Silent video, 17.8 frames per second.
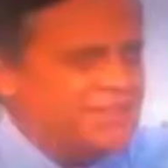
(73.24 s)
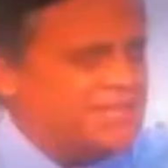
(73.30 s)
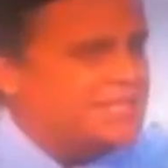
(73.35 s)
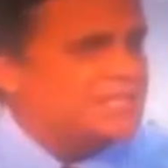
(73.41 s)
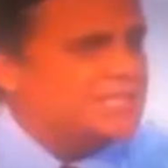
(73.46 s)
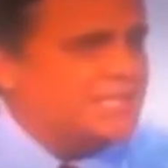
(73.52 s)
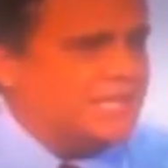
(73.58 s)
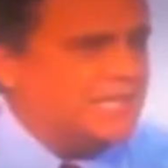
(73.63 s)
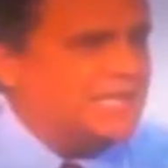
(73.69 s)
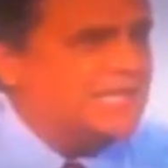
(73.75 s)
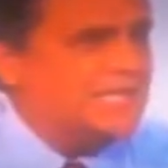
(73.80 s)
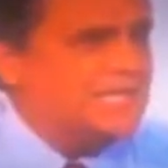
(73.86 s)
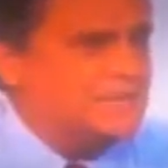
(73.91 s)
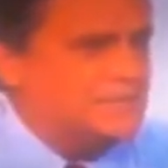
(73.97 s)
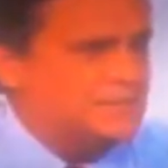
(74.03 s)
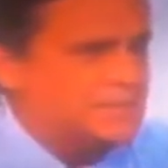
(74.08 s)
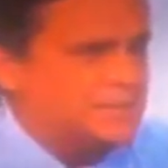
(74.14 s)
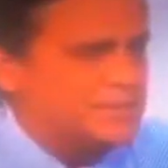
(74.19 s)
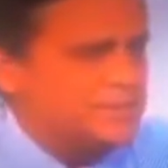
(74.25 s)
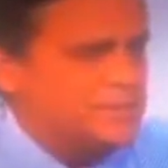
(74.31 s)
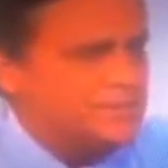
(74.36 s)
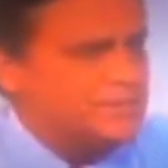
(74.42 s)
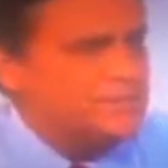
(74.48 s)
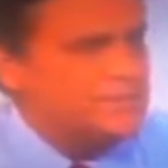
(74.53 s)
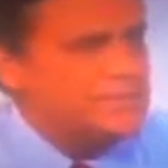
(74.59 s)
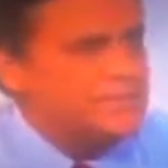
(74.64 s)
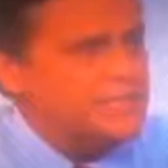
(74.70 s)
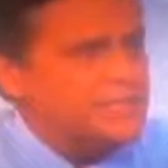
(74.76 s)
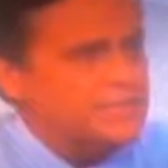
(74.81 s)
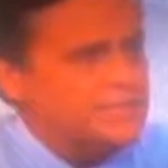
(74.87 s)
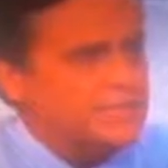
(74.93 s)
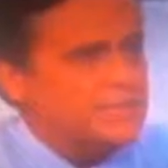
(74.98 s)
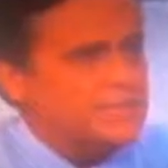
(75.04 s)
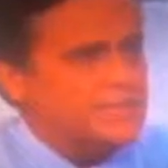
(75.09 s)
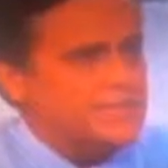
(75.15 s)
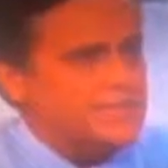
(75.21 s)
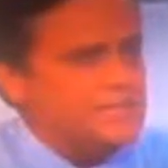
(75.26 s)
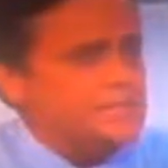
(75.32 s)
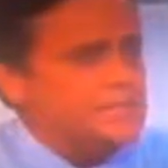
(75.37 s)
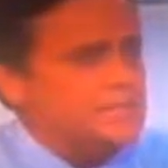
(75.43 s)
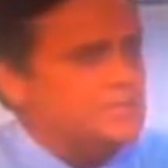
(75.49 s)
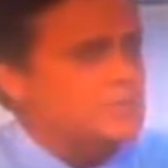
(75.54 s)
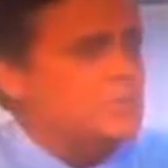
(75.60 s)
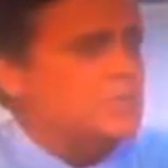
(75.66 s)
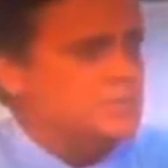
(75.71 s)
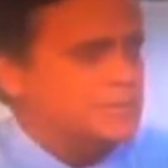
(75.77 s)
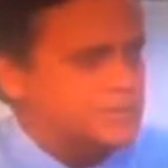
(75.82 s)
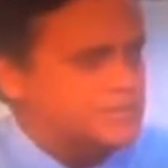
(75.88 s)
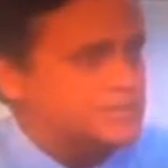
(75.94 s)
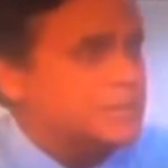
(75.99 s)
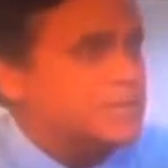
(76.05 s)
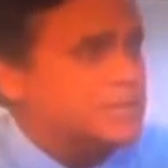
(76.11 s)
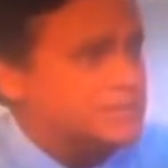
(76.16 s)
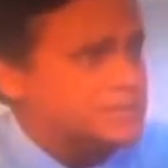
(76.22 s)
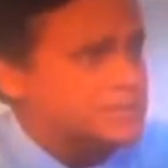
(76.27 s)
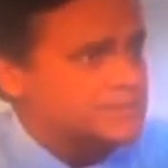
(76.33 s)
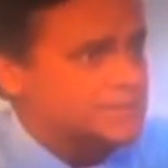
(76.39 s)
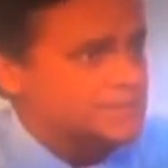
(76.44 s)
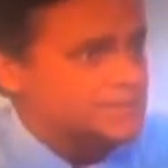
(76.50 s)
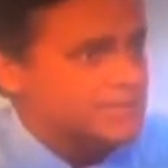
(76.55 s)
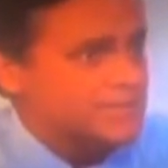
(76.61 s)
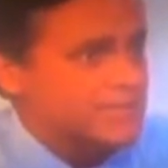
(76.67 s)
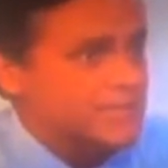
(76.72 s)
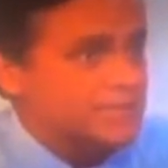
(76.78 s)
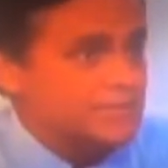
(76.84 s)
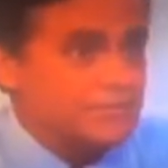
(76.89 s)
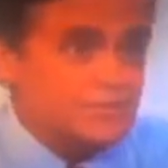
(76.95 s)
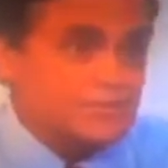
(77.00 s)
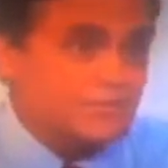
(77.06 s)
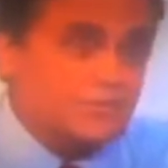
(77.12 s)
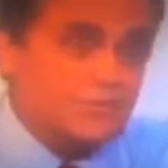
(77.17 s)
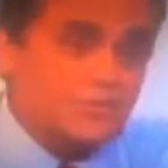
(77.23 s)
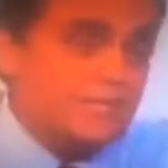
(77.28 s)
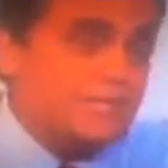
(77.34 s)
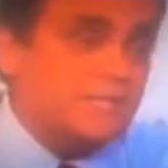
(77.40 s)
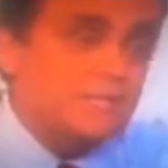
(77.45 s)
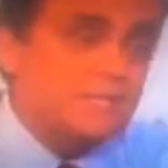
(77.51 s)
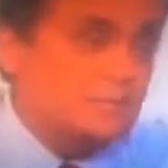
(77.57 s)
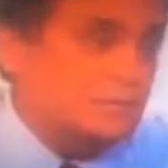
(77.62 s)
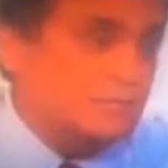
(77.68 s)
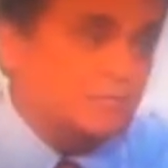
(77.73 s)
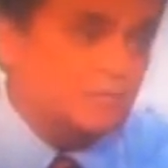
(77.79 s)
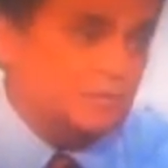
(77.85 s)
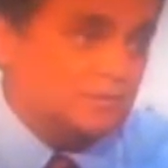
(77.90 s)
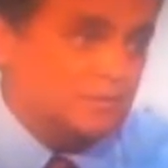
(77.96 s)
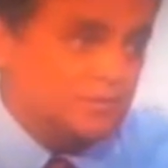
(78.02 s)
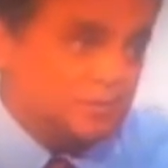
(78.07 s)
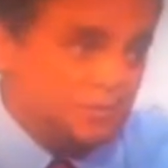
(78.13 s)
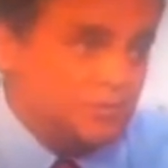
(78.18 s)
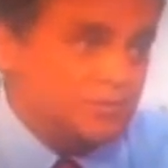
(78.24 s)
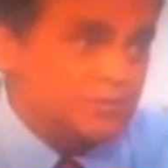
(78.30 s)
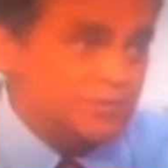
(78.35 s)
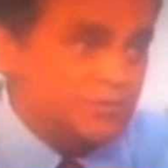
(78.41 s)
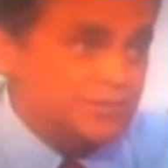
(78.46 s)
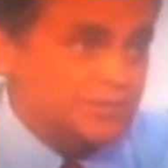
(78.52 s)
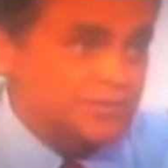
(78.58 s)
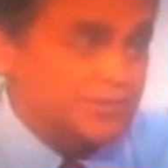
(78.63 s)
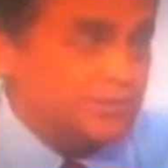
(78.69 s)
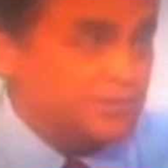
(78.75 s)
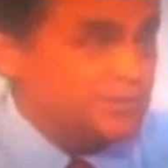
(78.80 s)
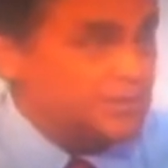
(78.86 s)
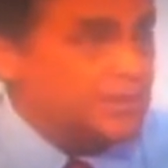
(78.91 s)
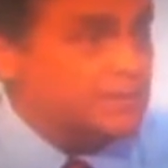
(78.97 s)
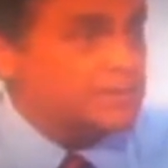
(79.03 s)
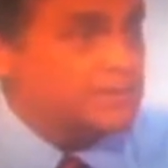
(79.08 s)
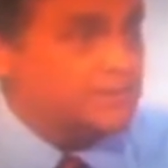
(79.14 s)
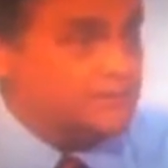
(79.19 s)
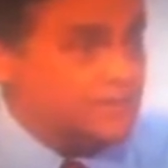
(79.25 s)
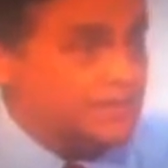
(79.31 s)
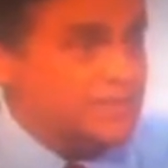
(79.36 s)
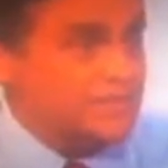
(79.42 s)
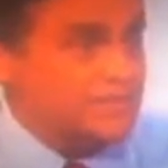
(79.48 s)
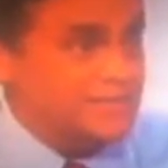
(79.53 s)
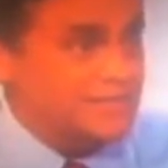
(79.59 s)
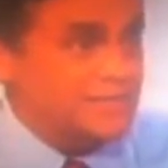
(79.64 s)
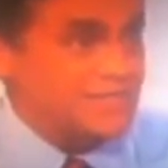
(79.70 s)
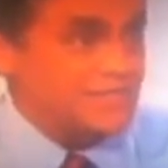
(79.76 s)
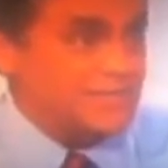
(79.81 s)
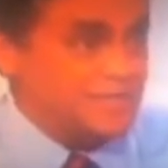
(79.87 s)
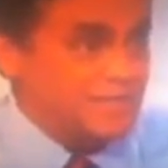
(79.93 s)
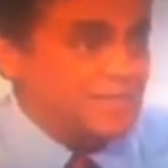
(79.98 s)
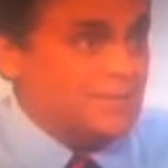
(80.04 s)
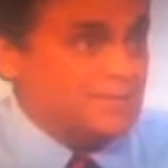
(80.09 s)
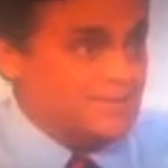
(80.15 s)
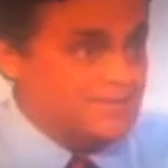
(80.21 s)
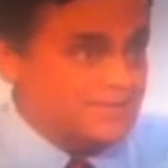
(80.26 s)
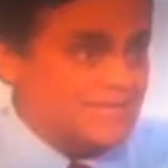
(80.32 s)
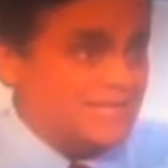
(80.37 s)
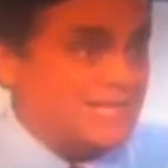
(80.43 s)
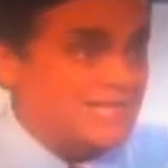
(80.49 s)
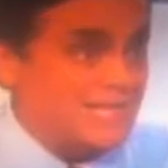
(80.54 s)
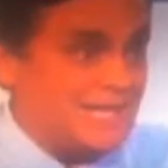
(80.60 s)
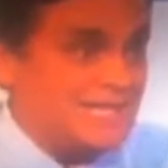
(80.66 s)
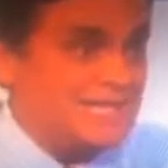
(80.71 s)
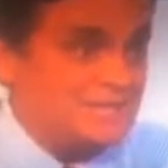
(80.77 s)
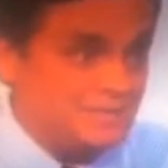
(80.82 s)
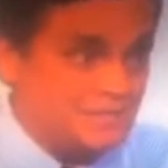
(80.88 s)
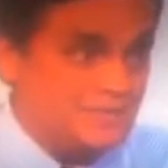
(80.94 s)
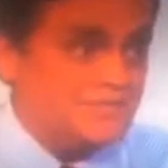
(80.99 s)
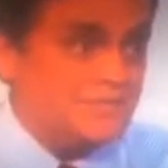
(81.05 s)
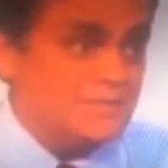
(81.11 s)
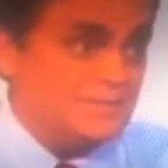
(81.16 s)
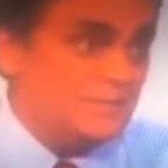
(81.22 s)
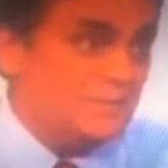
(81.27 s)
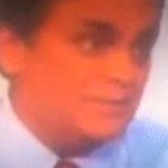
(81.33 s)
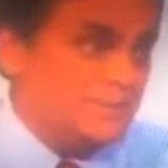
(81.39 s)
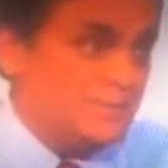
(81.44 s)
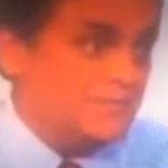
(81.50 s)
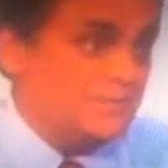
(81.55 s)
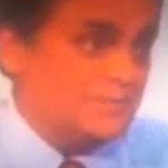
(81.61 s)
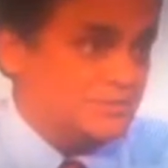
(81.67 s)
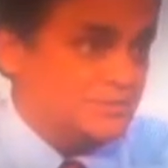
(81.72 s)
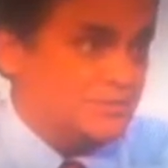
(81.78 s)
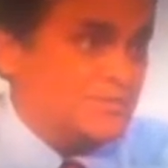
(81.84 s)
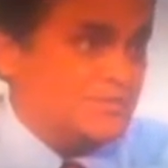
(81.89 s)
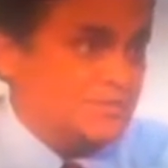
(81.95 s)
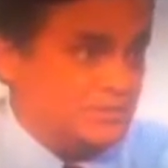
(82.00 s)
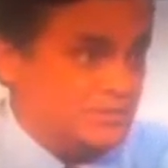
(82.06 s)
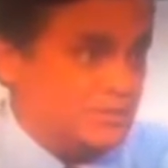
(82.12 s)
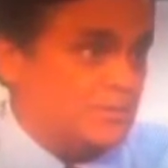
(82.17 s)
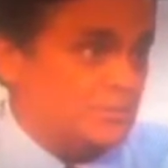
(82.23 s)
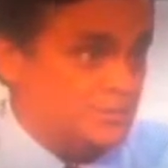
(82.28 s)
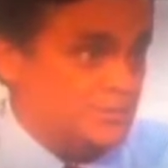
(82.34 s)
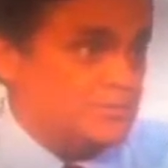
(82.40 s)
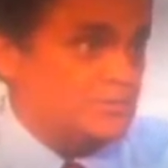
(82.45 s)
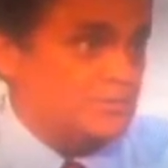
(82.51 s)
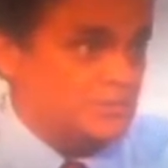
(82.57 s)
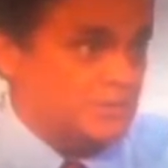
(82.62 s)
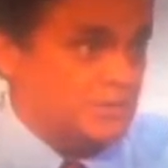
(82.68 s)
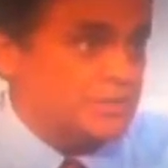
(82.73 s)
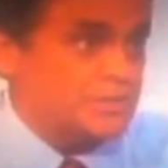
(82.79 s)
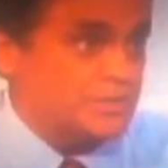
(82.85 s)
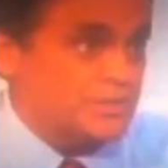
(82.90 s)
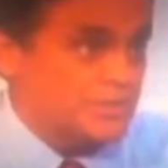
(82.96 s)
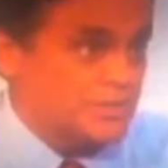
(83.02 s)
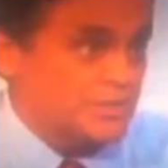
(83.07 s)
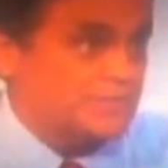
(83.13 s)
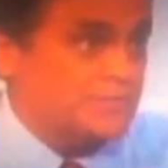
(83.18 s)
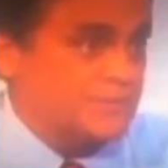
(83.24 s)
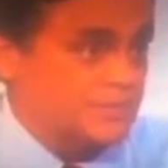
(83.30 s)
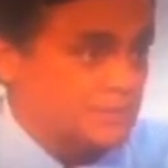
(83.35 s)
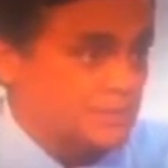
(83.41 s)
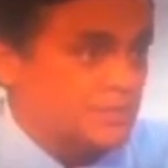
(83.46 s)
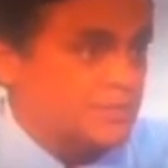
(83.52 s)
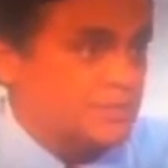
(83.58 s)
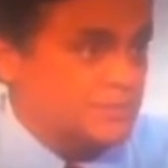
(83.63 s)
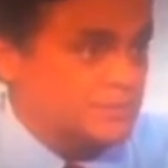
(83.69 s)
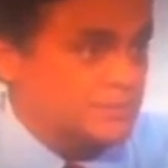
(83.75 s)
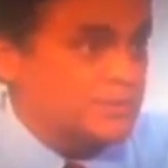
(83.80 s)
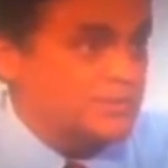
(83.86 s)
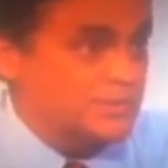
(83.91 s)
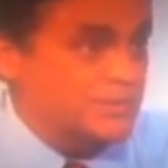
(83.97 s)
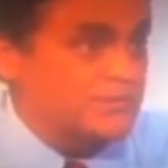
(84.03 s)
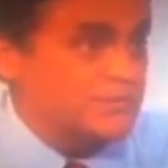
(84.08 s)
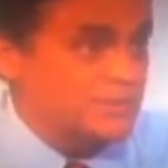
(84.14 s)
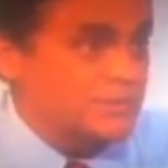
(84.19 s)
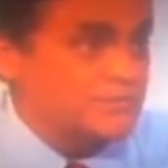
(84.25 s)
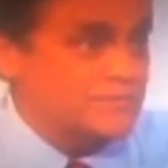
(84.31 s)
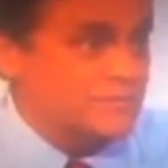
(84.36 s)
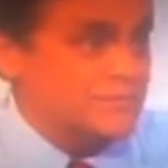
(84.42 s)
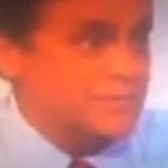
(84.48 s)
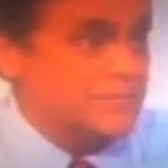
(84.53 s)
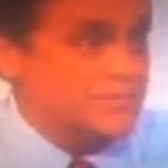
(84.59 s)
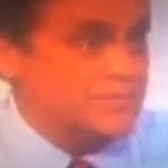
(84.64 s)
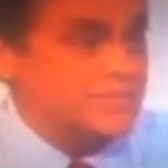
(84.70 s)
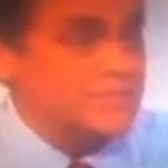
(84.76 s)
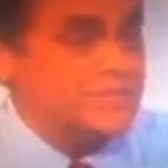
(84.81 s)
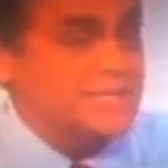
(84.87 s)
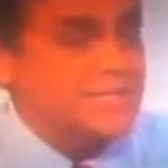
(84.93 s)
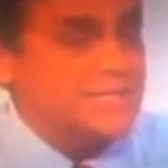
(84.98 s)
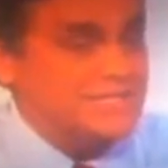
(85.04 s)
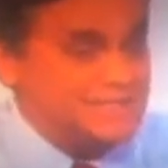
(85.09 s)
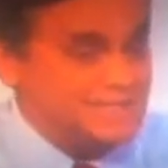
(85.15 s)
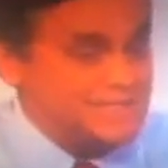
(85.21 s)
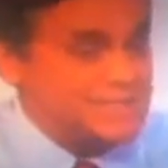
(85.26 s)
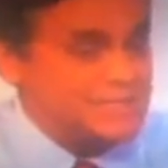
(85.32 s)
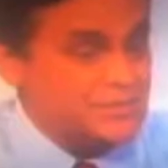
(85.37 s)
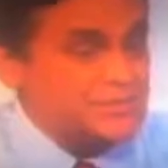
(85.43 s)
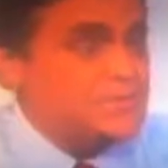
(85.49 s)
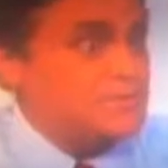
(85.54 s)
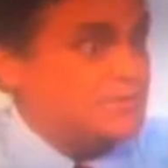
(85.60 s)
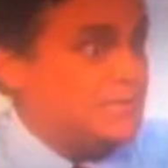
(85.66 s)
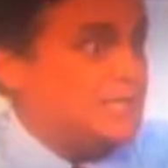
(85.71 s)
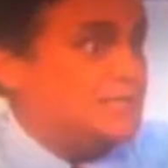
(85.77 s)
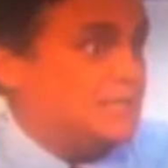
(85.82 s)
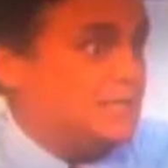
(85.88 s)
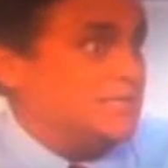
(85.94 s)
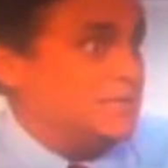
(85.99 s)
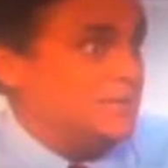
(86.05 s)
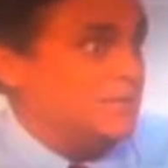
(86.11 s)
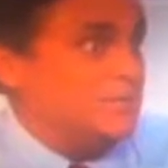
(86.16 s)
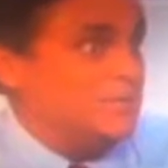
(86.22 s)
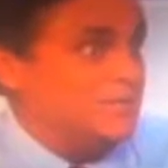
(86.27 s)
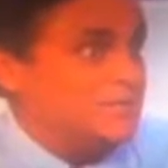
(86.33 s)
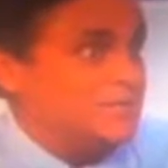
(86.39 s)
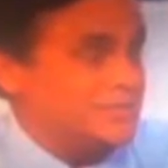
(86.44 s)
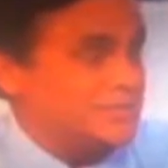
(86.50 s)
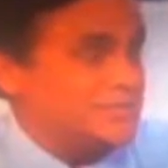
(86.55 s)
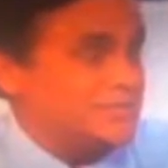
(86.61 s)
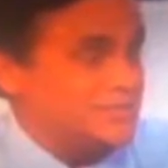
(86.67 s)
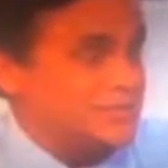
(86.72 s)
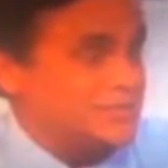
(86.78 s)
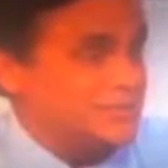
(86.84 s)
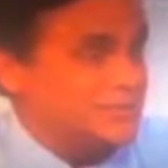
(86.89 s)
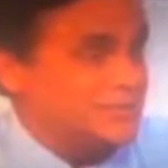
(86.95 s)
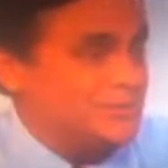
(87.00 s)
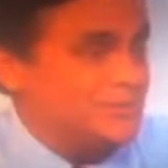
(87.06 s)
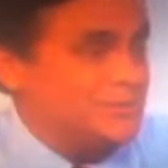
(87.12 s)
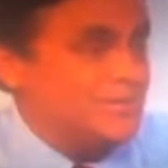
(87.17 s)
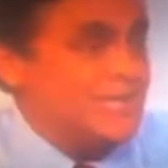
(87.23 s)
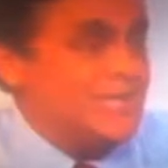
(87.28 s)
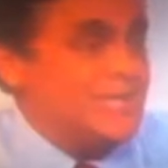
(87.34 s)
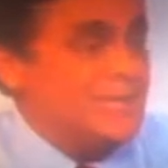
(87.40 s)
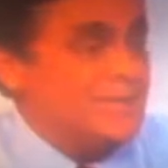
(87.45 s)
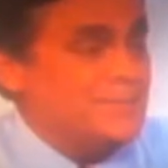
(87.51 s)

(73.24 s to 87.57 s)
I think it can, but people need to be a little more responsible. First of all, they can look for collusion, and they'll probably find it. That by saying, I love it, when people say a bunch of Russian government lawyers want to give you information, that sounds a lot like a willingness to collude.